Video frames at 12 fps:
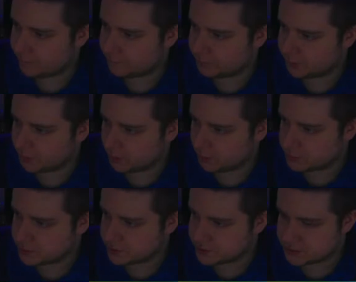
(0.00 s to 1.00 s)
from the
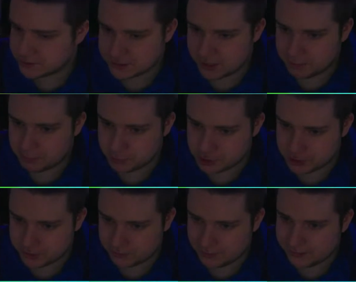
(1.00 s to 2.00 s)
coast. It's kind of
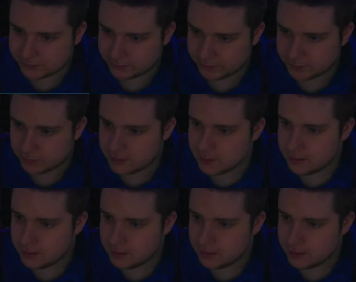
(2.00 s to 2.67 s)
pushing inland.